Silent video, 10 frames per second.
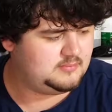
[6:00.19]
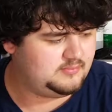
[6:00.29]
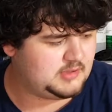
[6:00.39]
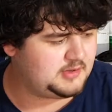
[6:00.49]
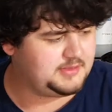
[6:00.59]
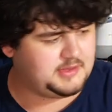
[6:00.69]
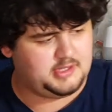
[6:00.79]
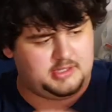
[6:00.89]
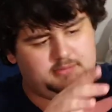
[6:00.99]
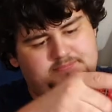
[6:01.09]
I've got
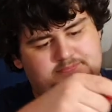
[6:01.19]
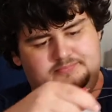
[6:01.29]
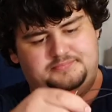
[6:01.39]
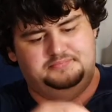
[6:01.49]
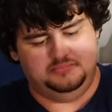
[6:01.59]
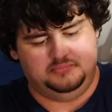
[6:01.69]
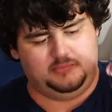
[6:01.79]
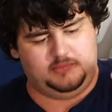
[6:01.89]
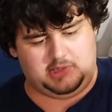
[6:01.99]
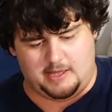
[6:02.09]
the
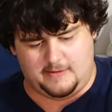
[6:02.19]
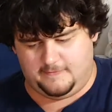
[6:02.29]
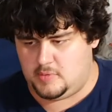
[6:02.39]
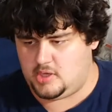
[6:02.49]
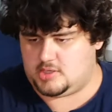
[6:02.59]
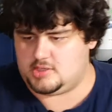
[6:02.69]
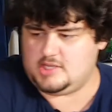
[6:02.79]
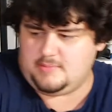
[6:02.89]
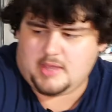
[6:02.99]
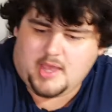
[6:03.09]
lav my
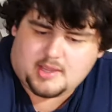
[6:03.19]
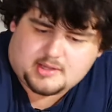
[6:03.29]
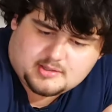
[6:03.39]
tea bag.